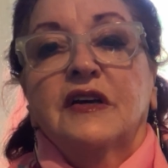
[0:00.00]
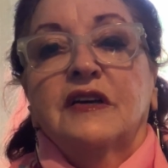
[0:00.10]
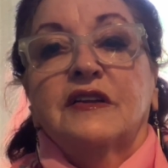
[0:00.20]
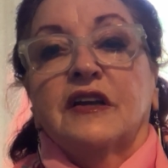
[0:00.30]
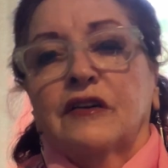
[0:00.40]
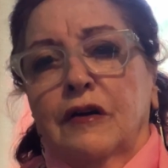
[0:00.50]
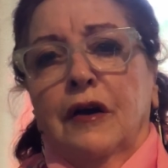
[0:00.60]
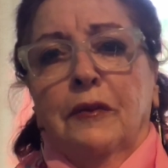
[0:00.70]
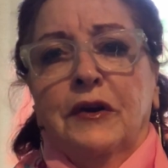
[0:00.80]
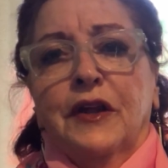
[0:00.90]
thinking, oh,
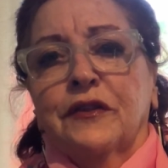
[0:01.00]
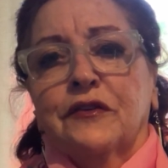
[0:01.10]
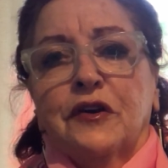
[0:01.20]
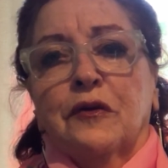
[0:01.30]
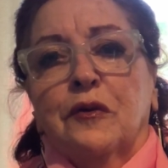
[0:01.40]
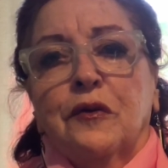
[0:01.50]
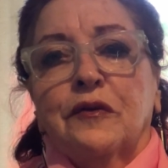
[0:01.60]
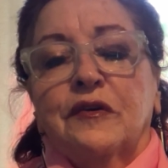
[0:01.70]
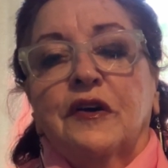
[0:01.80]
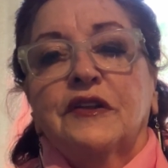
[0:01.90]
I'm another year older
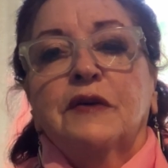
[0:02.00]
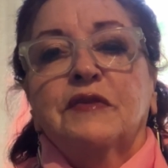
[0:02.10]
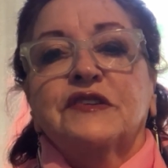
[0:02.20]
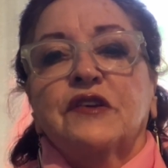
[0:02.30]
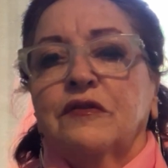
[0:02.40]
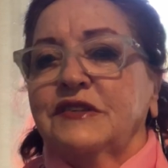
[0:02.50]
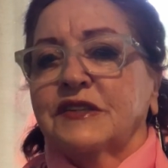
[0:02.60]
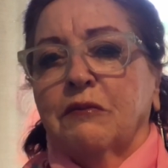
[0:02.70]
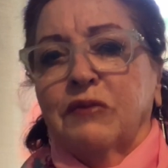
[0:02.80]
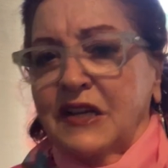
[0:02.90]
and all that, but it's always a
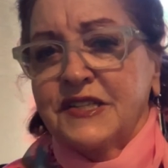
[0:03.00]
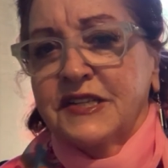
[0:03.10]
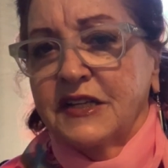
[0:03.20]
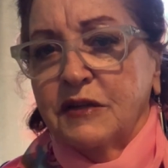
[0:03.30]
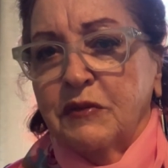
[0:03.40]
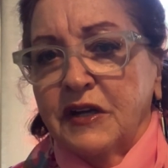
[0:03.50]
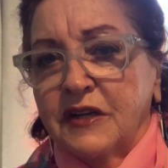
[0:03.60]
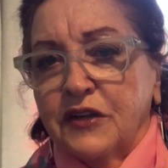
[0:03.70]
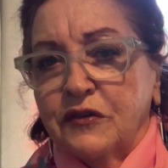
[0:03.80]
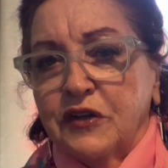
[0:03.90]
blessing to be
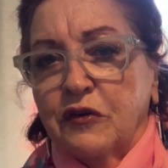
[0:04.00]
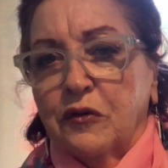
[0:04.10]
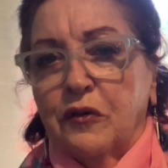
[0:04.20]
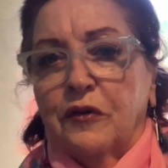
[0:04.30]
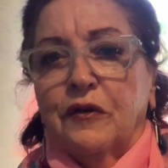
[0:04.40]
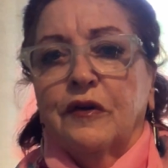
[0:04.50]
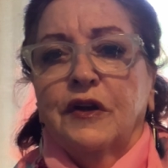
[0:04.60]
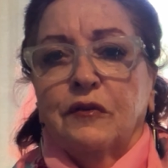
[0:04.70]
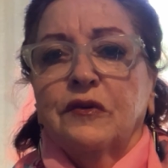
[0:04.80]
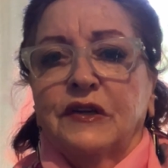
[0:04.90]
another year older.
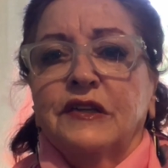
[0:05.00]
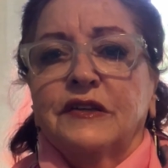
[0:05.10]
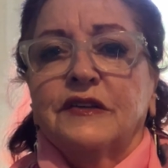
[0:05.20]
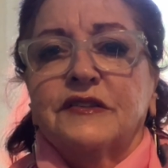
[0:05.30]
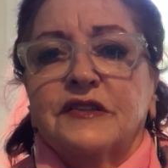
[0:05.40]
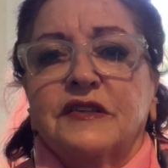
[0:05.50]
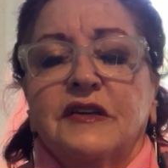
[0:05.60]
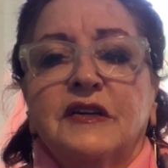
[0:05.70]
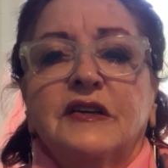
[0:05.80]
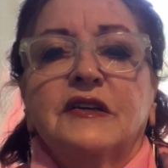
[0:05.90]
It really is.
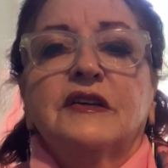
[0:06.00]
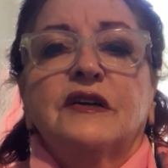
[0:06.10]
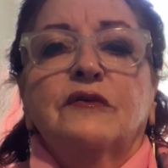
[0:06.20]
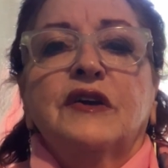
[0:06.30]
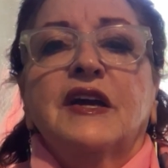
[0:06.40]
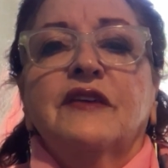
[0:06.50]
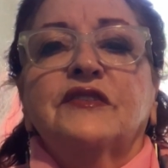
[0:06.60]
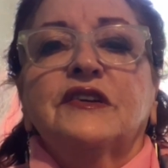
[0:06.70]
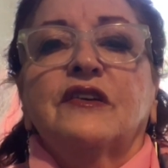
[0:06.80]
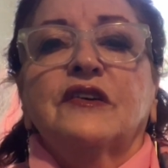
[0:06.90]
We have
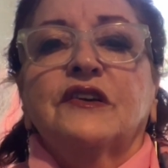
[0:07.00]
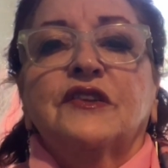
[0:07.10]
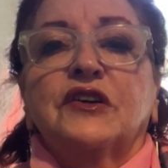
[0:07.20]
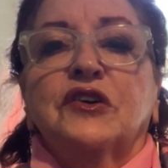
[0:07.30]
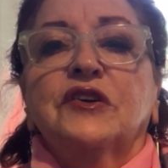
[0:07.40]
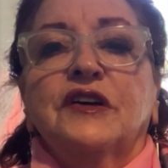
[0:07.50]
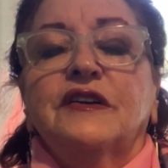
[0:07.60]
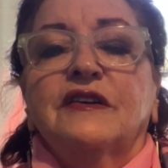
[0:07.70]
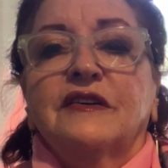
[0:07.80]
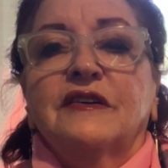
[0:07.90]
to look at the good.
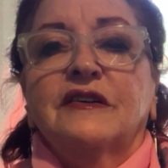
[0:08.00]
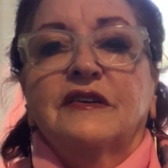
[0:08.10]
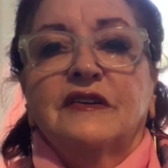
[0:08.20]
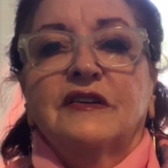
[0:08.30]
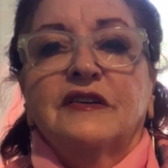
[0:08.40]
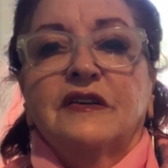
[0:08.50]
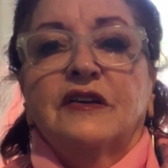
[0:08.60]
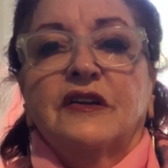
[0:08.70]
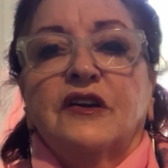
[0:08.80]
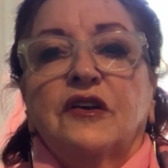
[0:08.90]

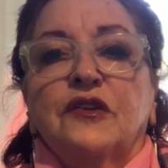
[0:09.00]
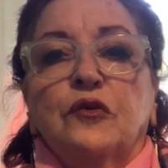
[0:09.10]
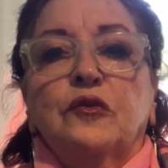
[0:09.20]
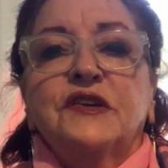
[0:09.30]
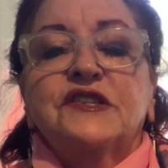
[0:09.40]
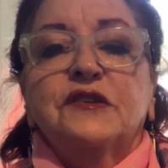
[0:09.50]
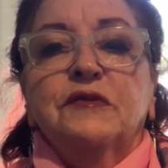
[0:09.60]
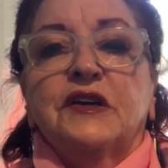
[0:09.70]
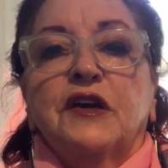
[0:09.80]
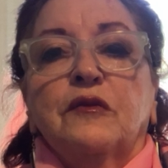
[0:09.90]
Look at all the wisdom
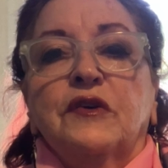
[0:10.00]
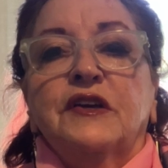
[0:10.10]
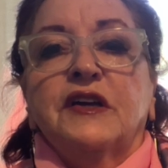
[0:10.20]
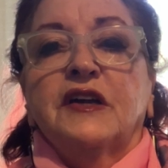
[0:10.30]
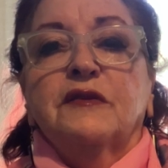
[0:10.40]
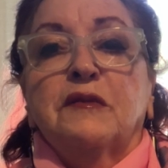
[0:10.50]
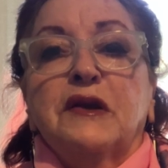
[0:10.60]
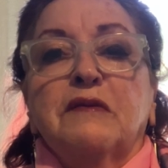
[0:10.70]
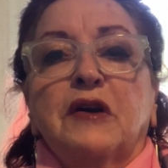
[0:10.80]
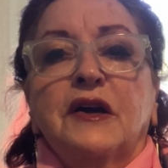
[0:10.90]
you get when you get to be
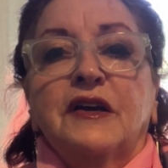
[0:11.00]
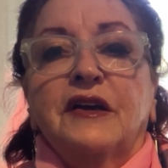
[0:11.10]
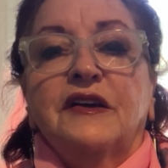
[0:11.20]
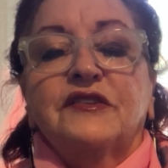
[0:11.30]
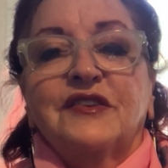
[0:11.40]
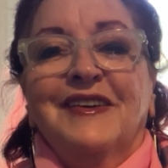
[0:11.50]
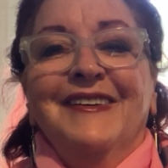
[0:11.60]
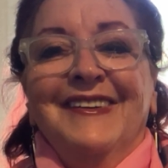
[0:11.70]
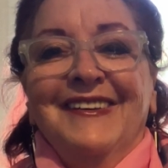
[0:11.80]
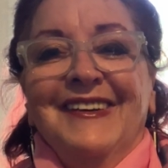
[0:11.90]
my age.
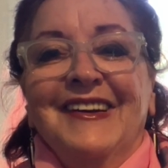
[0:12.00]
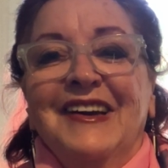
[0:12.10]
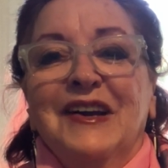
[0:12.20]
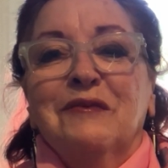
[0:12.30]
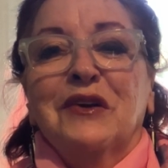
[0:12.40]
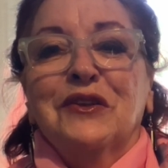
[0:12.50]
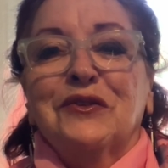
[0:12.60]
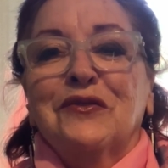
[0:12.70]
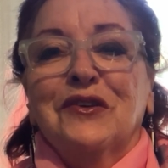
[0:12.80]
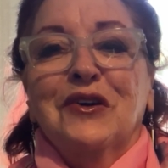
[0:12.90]
Been
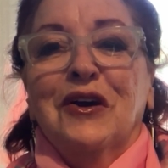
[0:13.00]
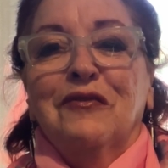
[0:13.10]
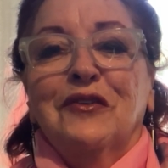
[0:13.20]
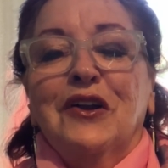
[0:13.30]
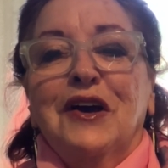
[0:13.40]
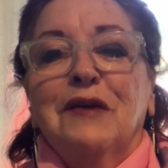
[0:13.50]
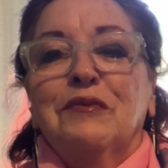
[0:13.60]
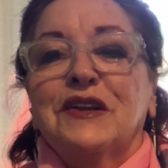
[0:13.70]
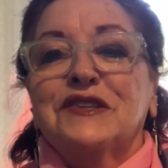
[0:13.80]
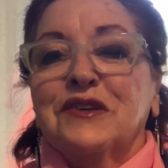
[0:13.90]
through an awful lot, but
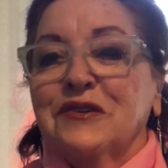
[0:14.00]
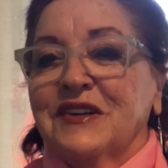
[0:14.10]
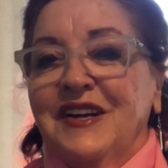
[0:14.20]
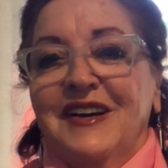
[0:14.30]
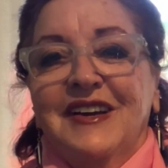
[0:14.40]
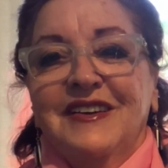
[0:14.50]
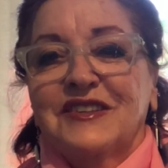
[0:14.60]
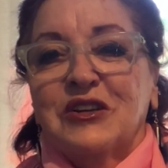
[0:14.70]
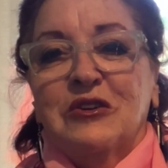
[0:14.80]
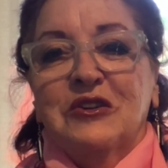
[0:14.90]
it's okay. It's all